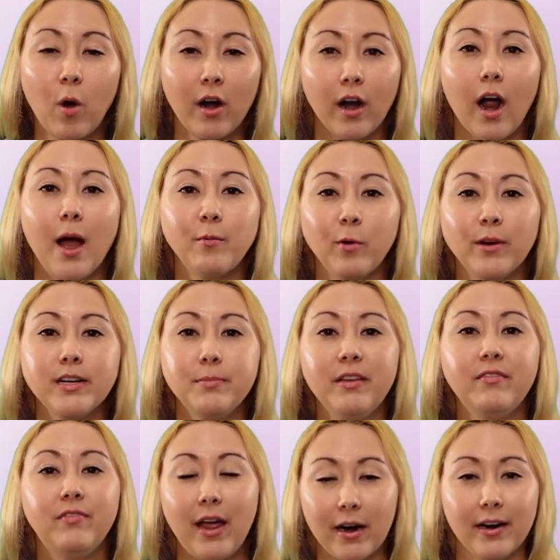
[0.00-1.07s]
water, I'm going to be
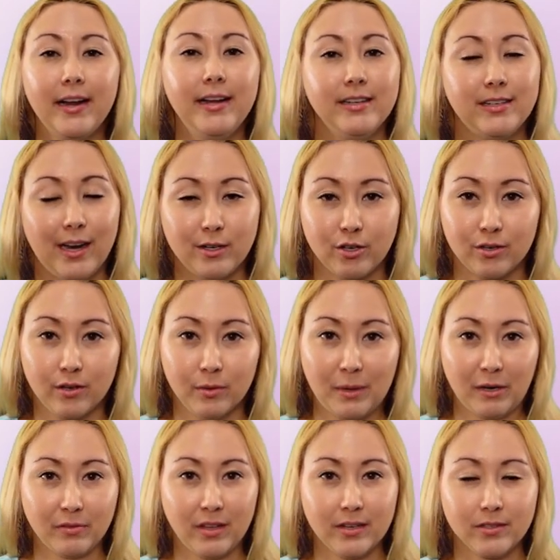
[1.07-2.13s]
very intentional
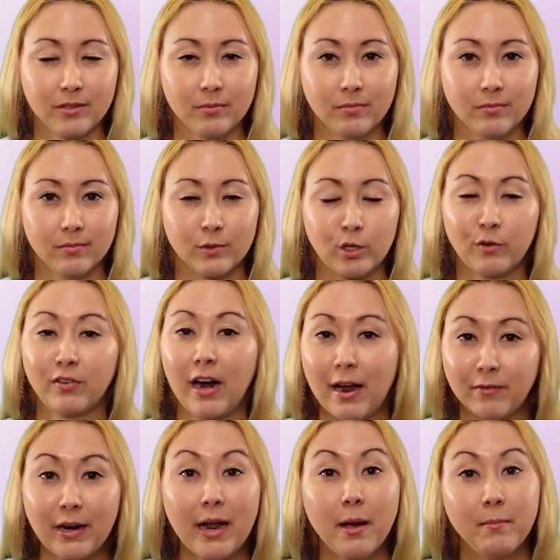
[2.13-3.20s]
about this. So for
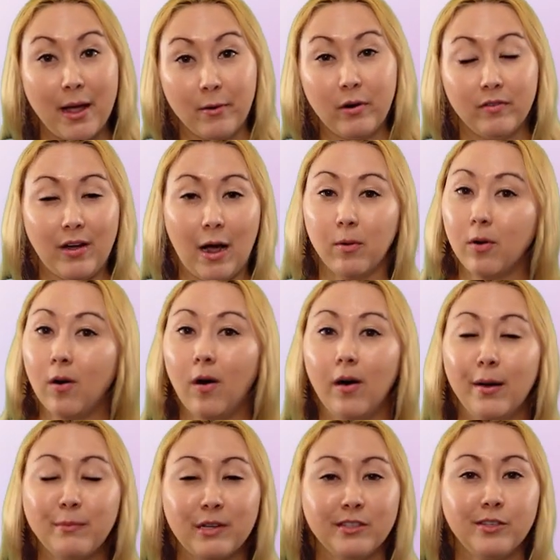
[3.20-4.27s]
every amount of alcohol
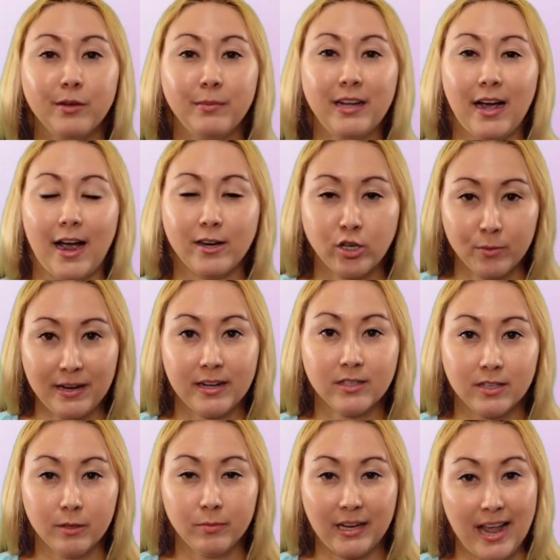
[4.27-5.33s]
I'm consuming, I should be
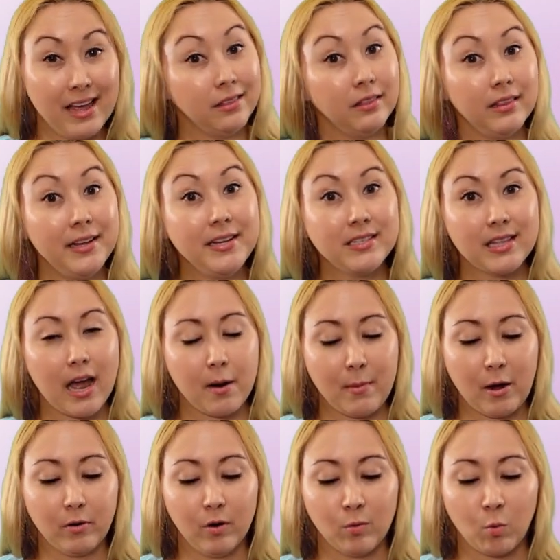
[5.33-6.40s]
consuming at least that
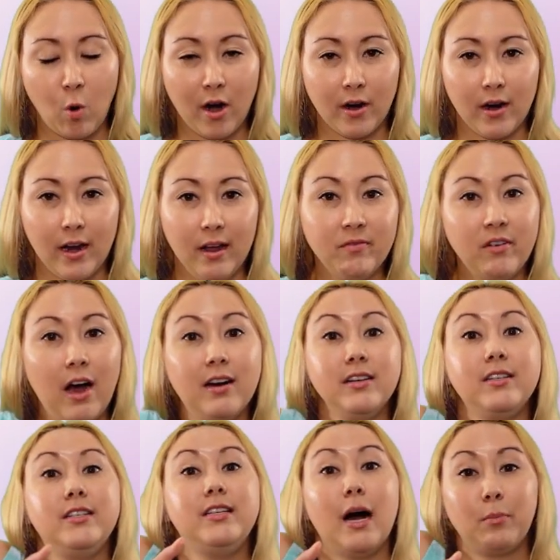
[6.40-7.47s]
amount in water, if
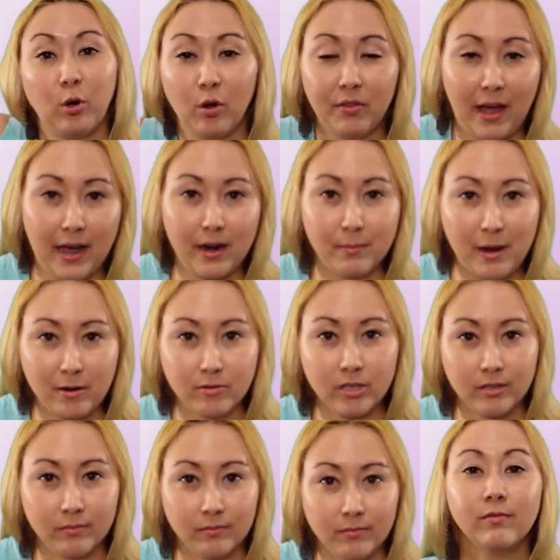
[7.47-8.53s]
not double that
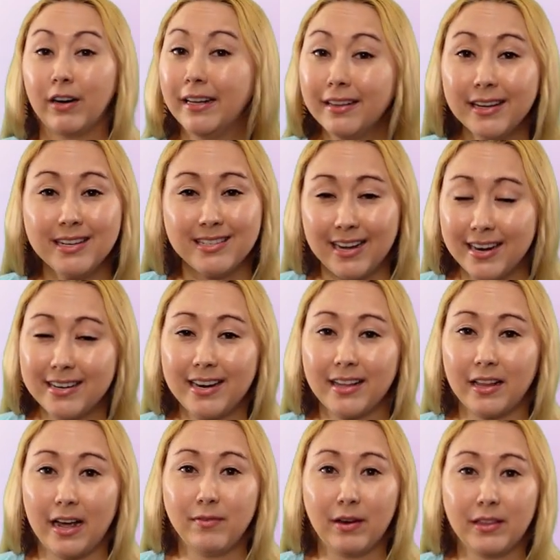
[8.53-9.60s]
amount. Frankly, in day to day
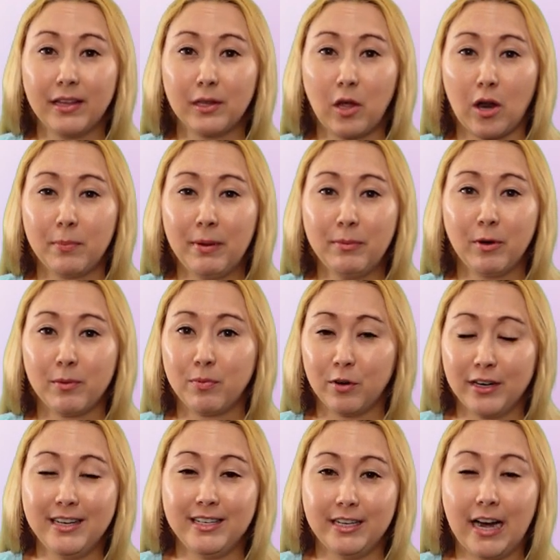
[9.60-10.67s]
life, I think a lot of people are
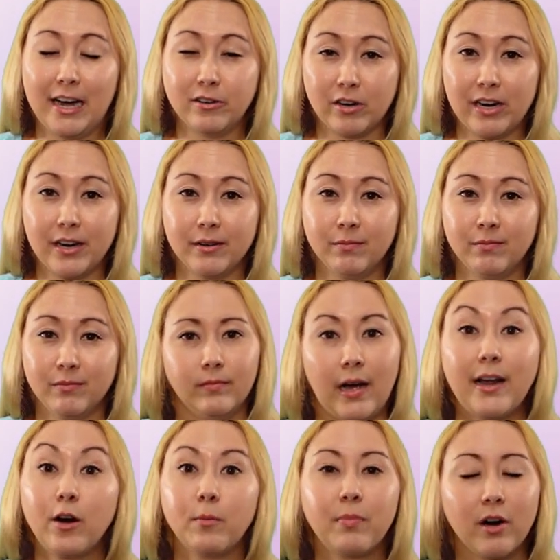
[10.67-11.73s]
pretty dehydrated.
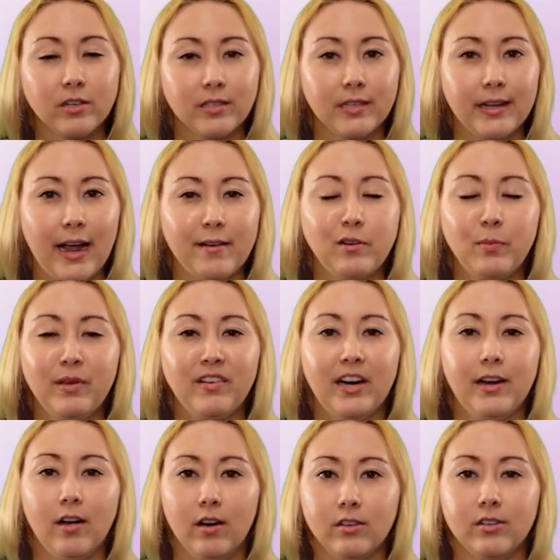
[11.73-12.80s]
I know personally I have to be
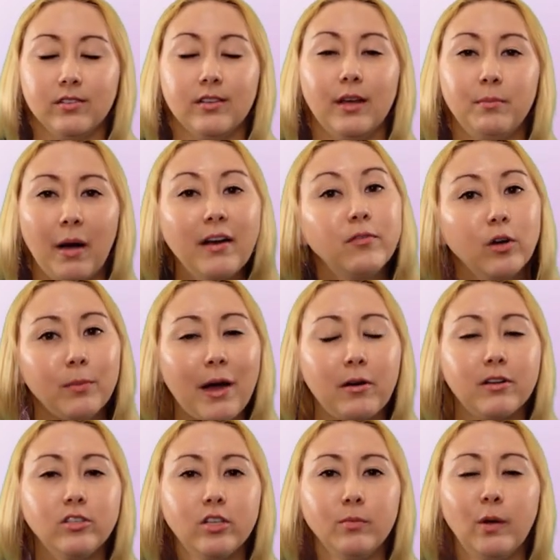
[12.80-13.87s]
very conscious and mindful about
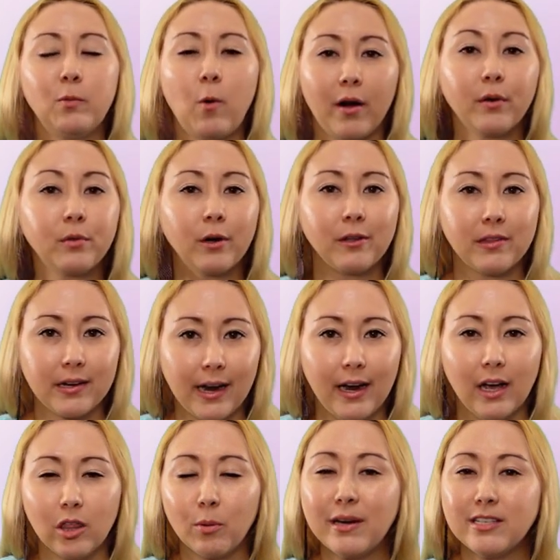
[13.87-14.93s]
consuming water throughout the day,
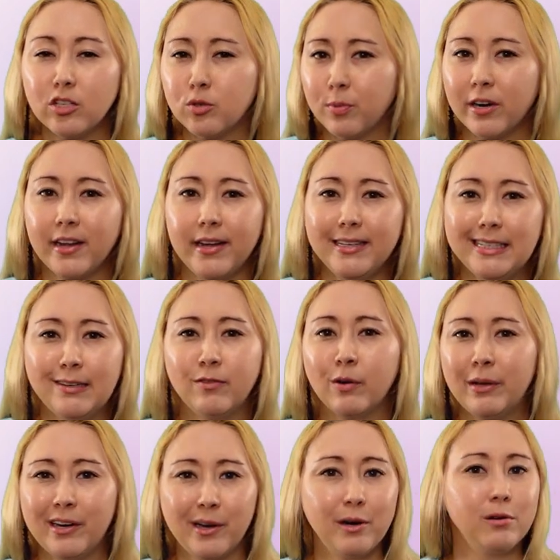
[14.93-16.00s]
otherwise, it's pretty easy for
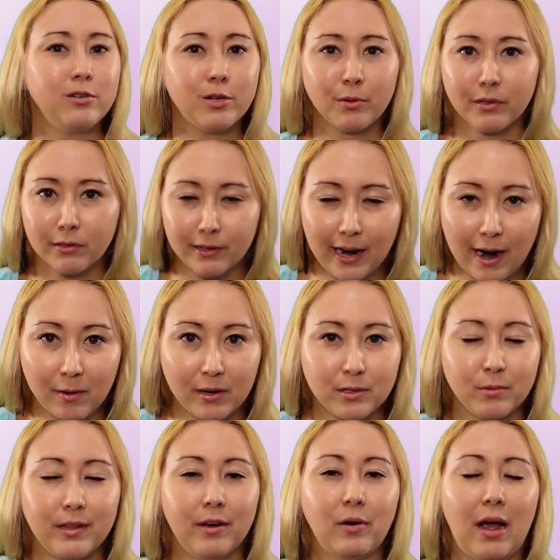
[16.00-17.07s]
me to go two or three hours
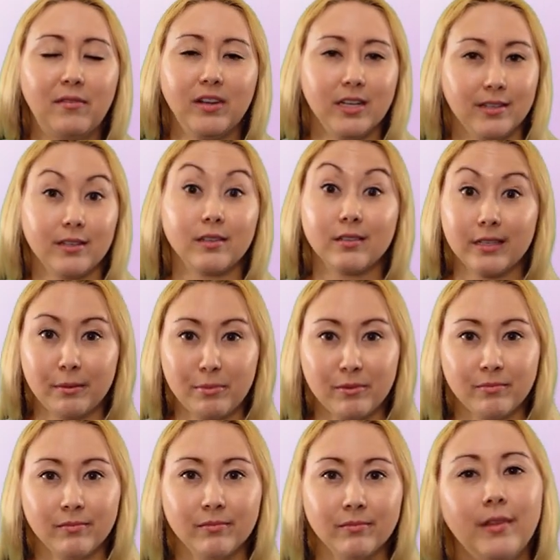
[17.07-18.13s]
without having a single sip.
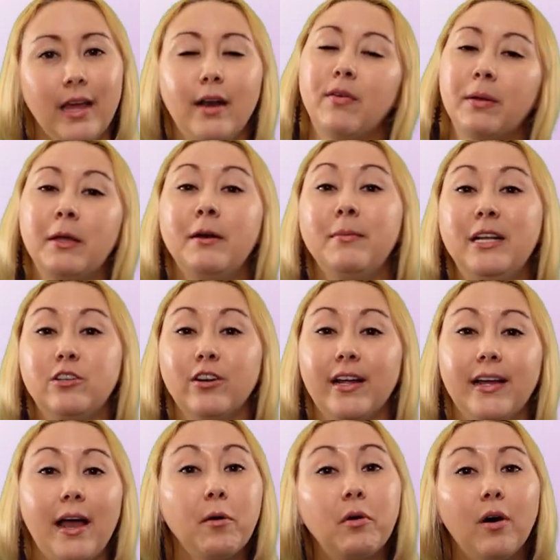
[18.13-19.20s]
And if I'm going to be
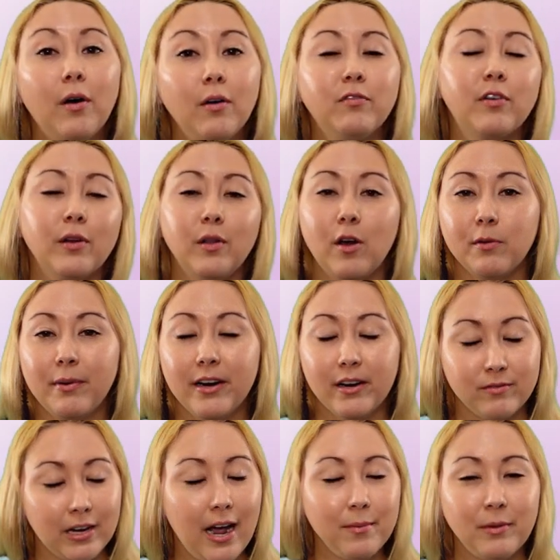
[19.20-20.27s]
drinking alcohol for a long period
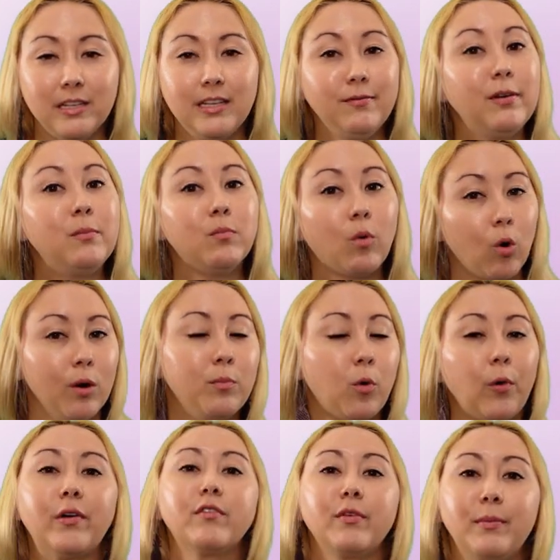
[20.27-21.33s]
of time, it's even more
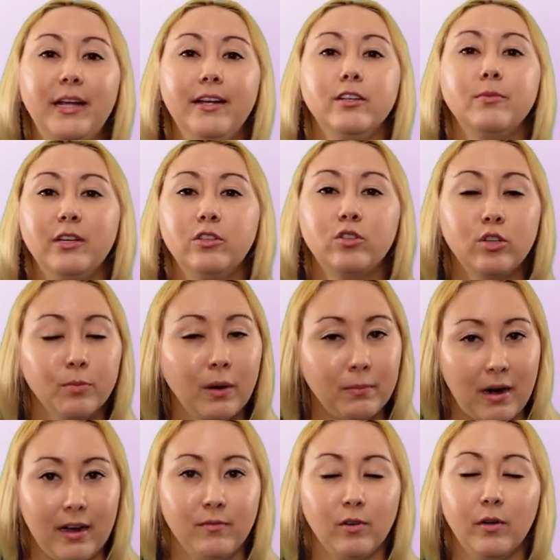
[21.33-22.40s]
important for me to be super
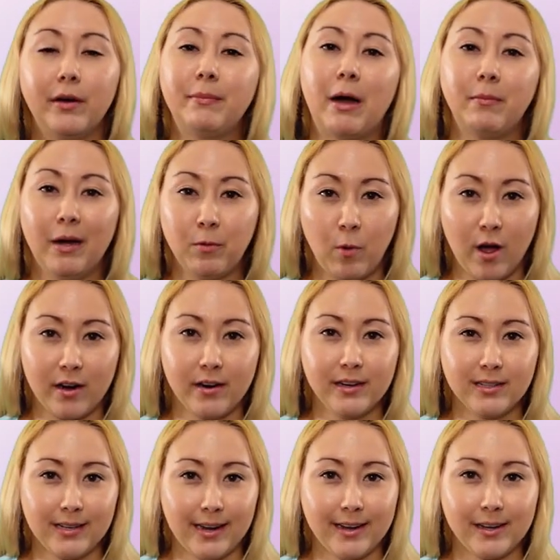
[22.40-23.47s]
mindful about my water
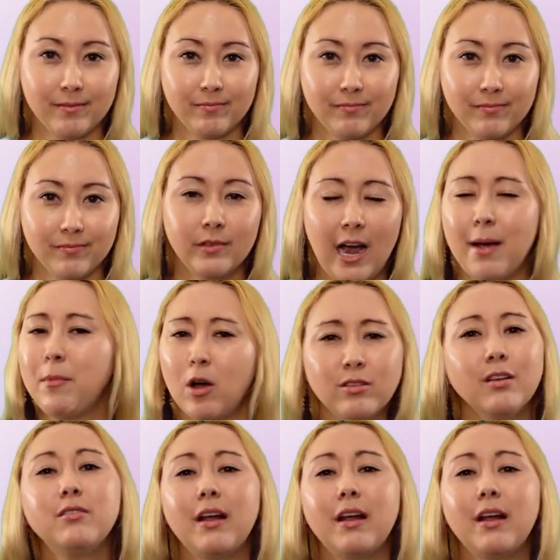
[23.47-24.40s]
intake. I'm also